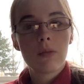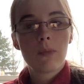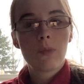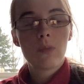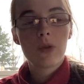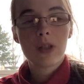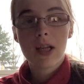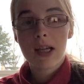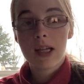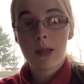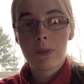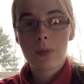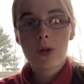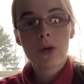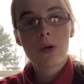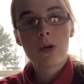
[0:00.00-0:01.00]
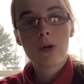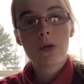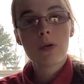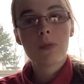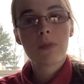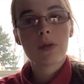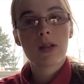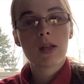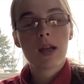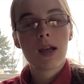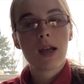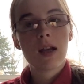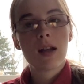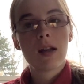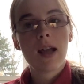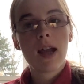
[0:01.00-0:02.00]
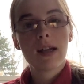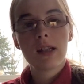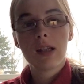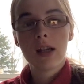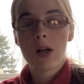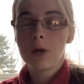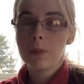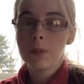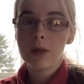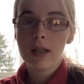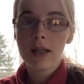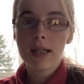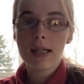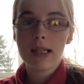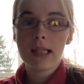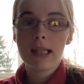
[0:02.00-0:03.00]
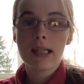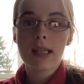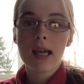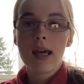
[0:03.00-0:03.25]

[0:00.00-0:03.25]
reciting poems and acting out plays.